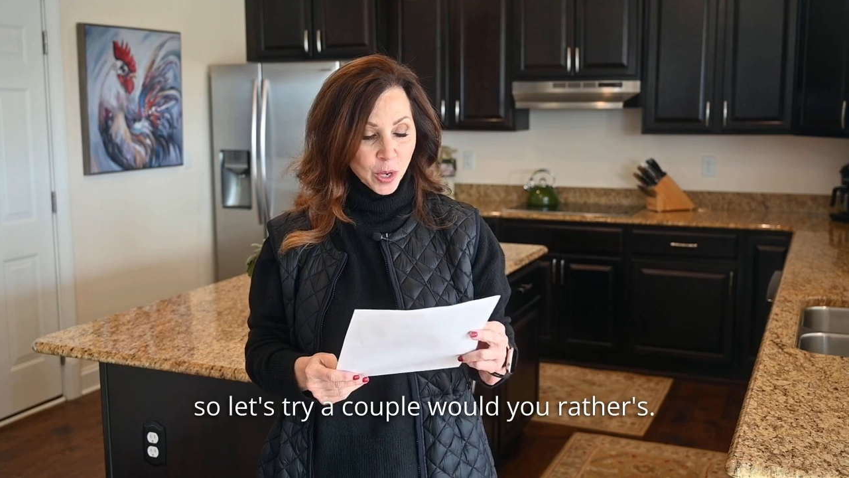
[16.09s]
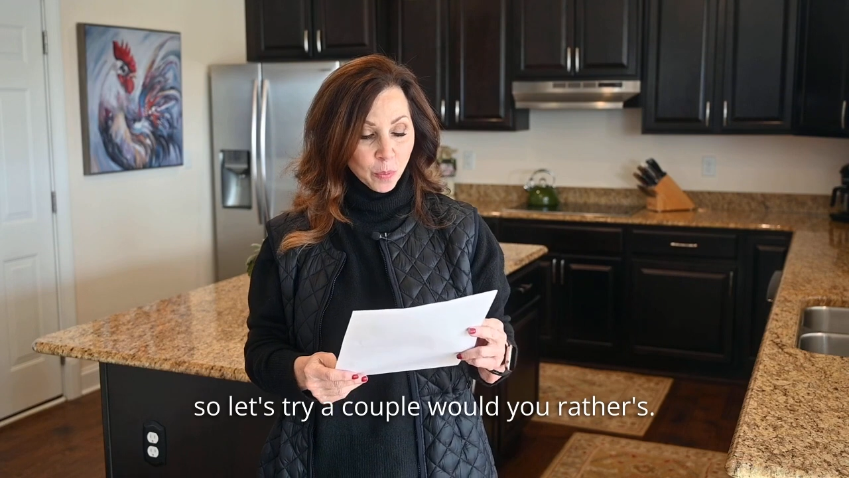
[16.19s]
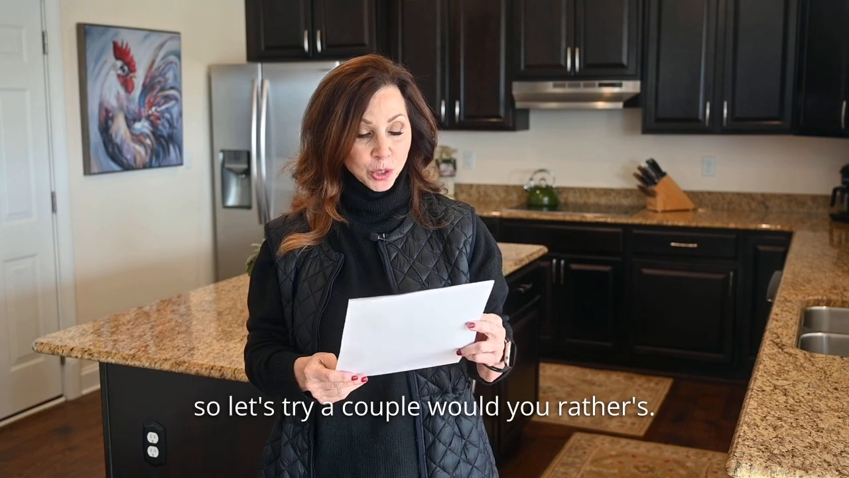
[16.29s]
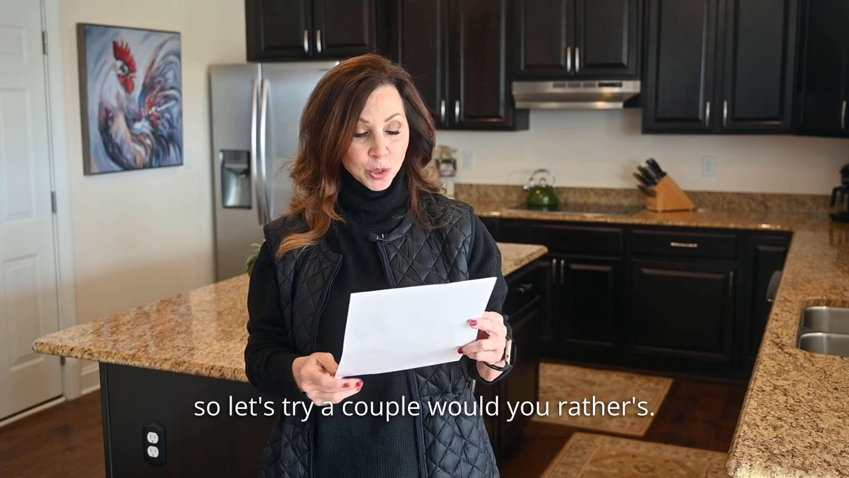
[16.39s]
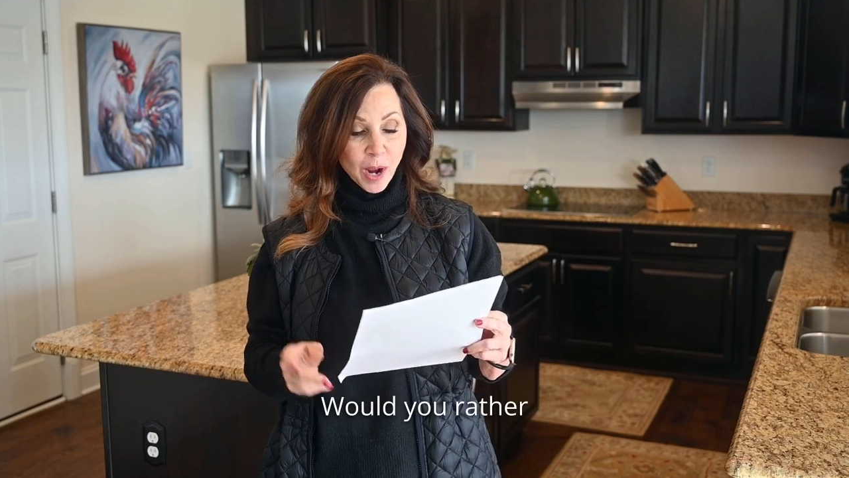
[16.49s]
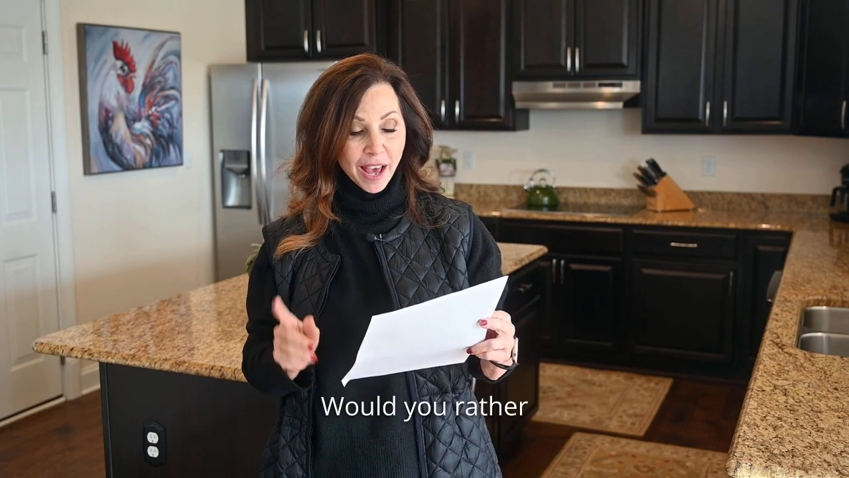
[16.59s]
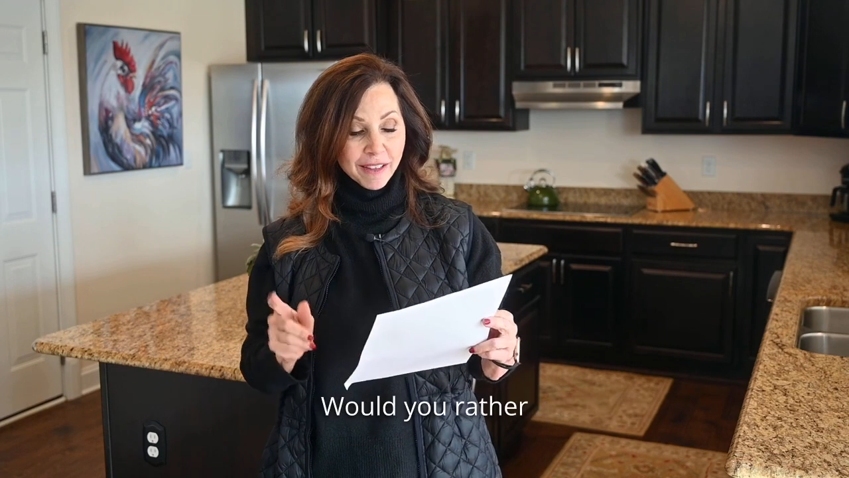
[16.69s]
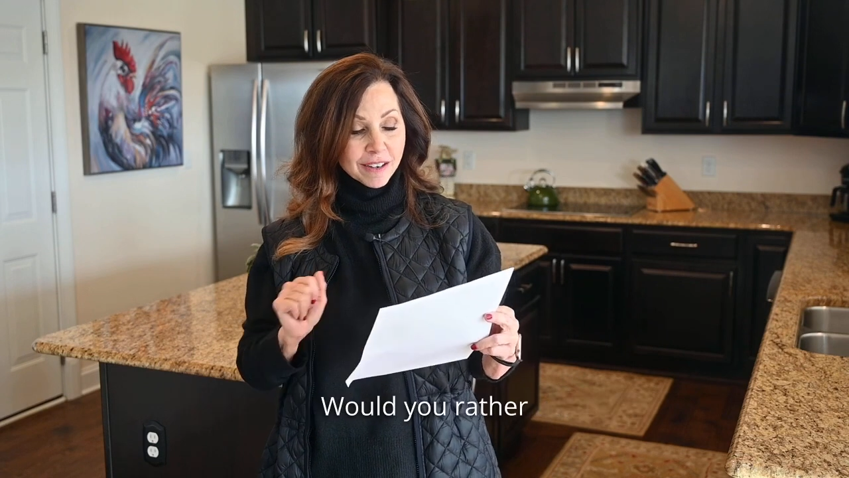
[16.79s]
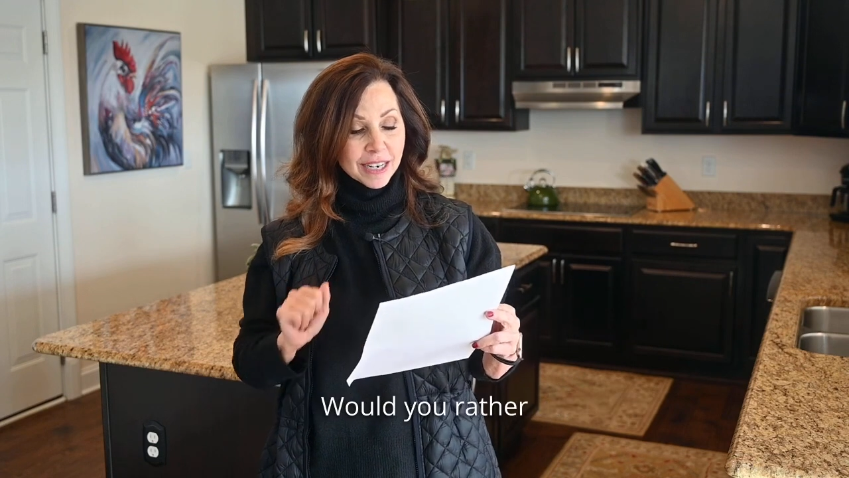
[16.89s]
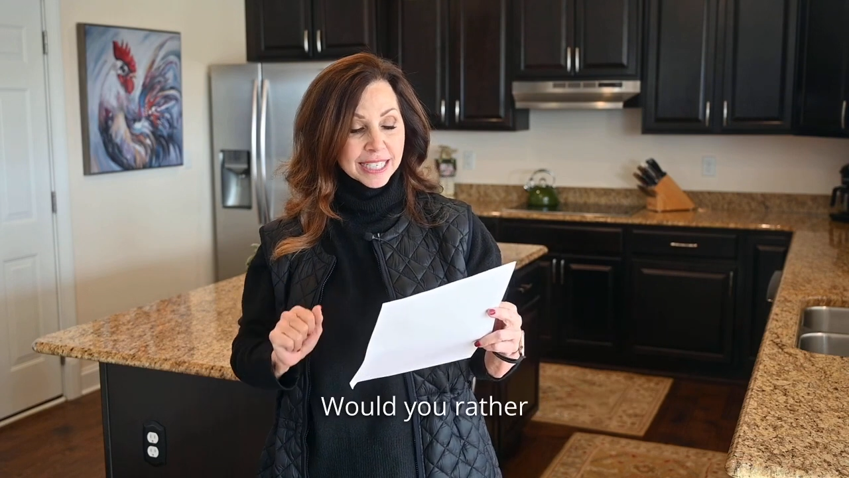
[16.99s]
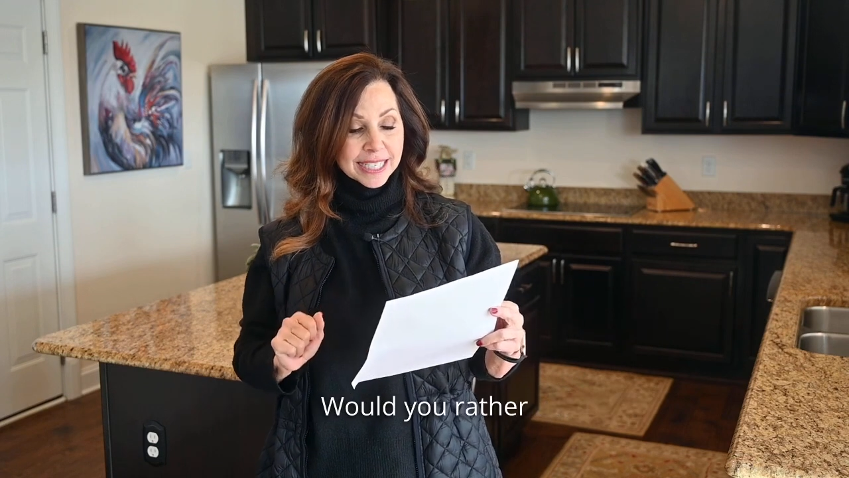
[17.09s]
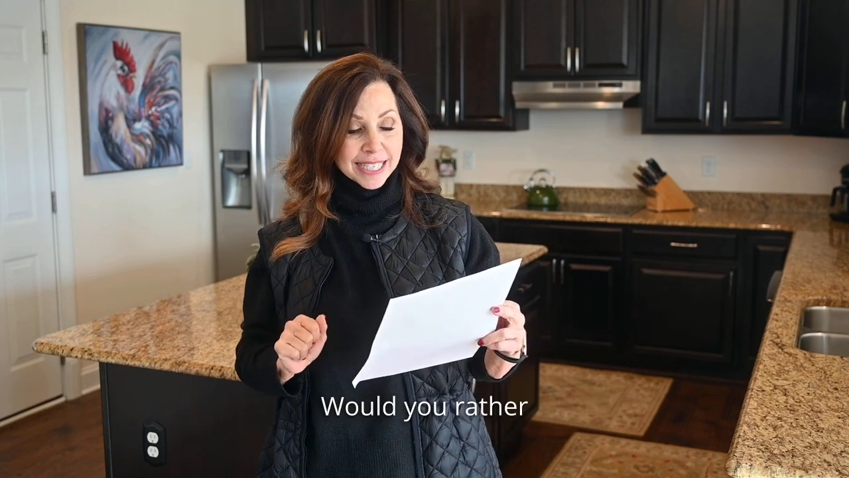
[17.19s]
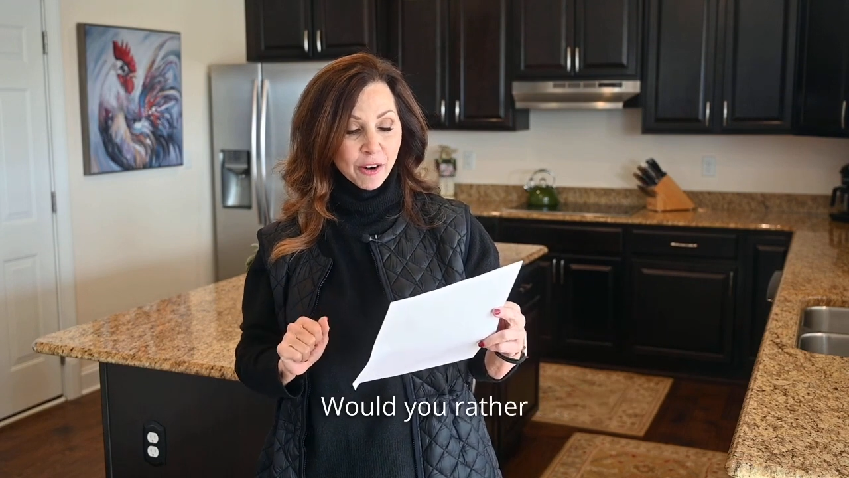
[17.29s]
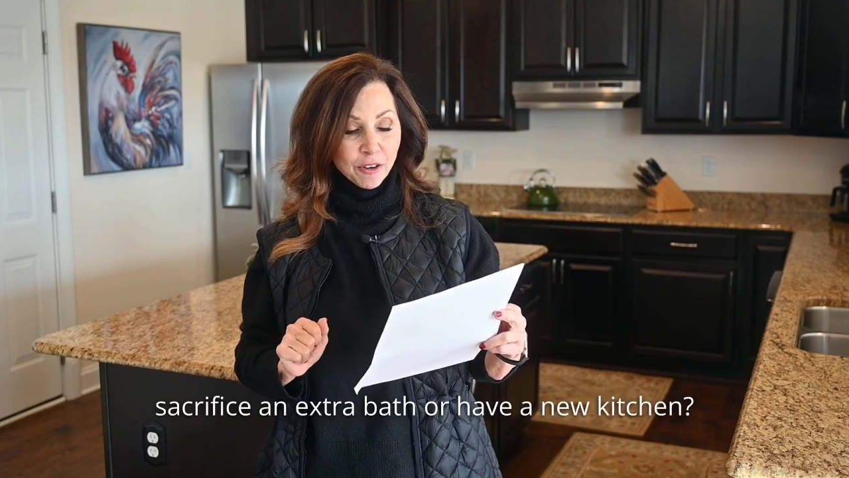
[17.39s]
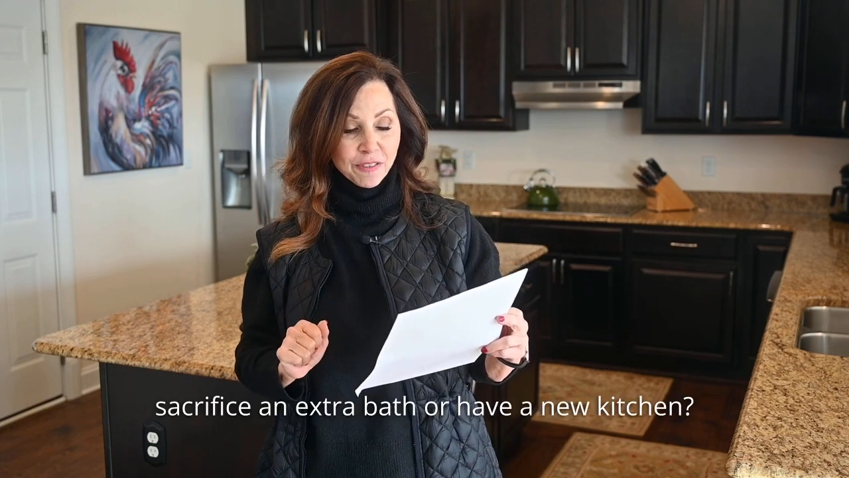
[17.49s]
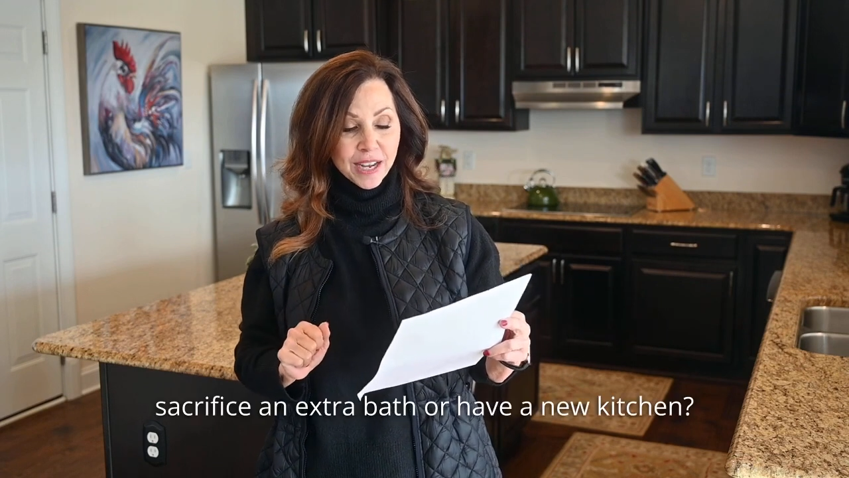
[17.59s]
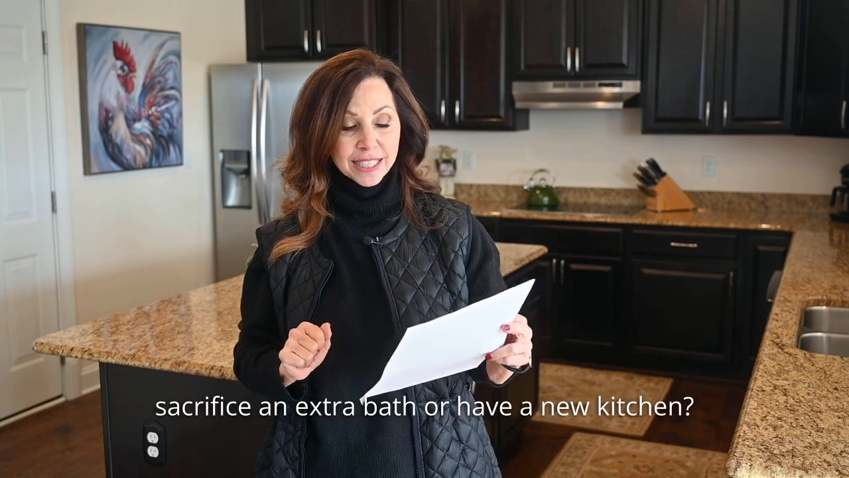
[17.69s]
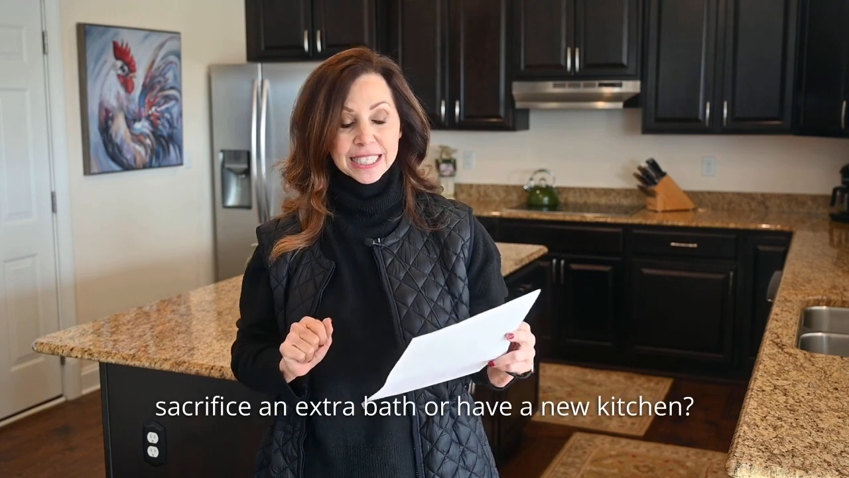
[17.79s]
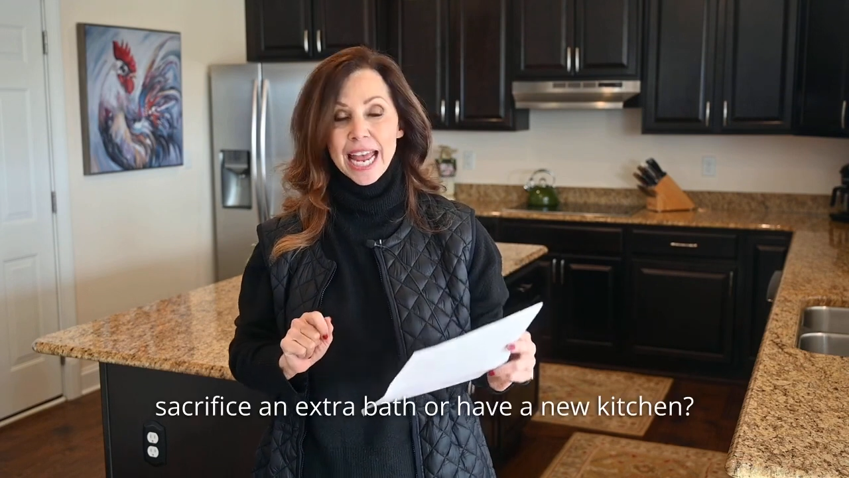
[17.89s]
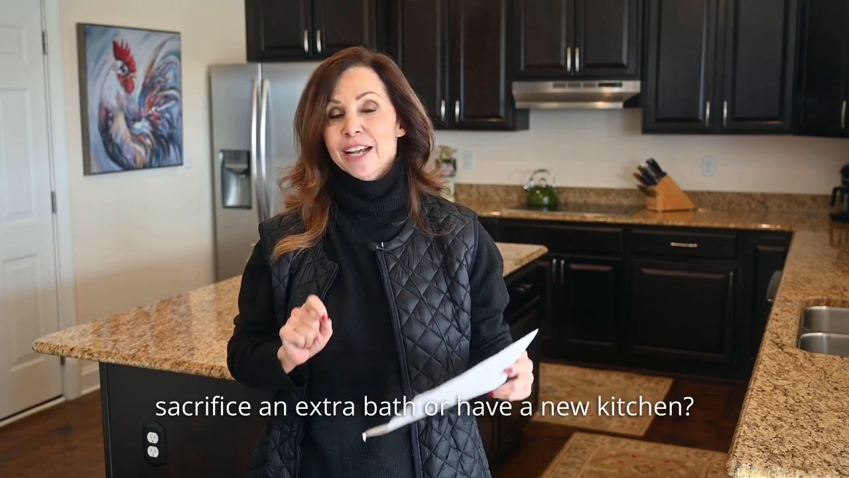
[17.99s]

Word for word: Would you rather sacrifice an